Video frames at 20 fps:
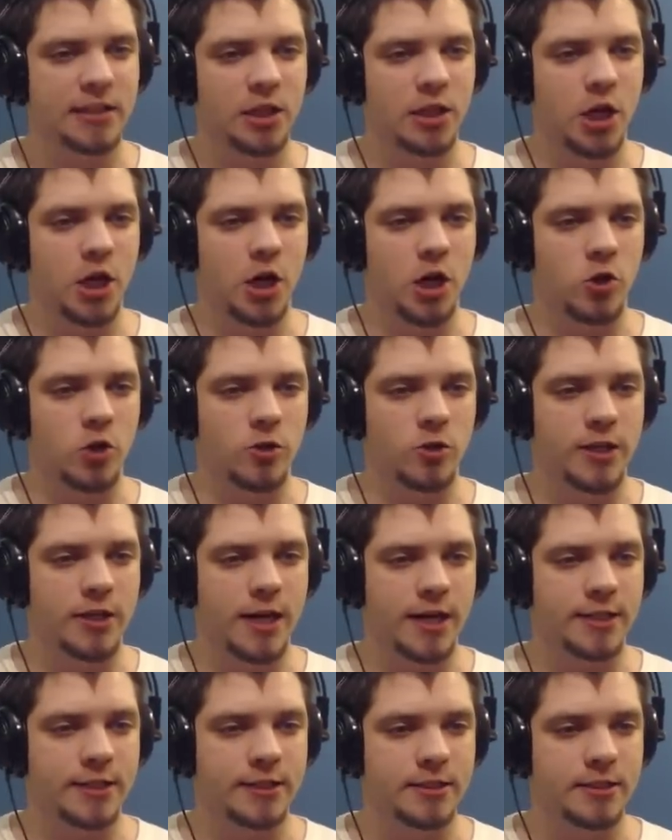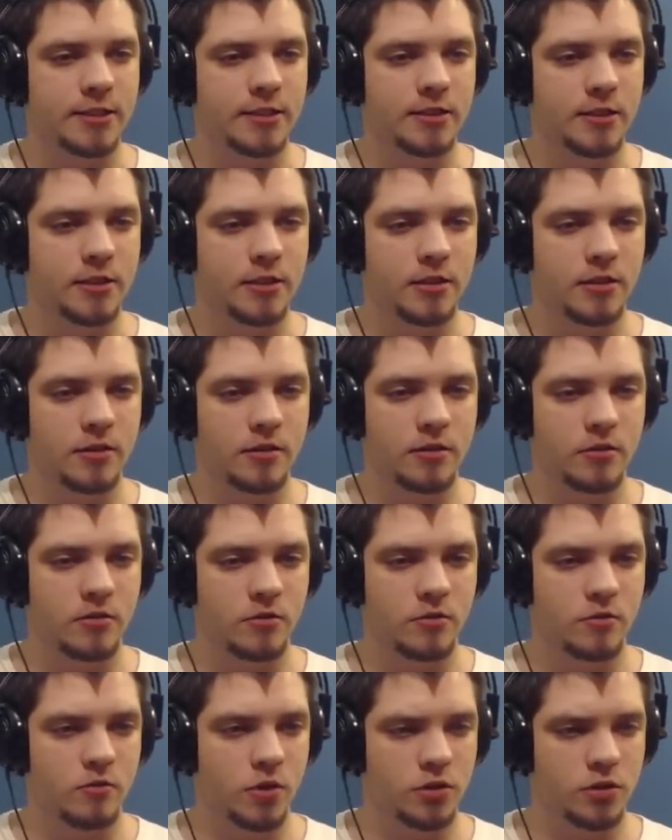Oh, nice.
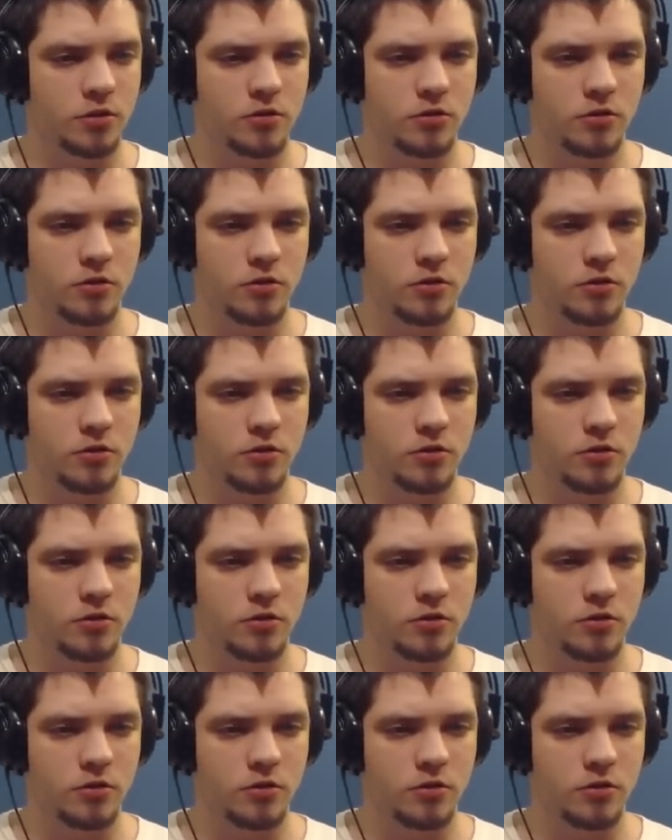What?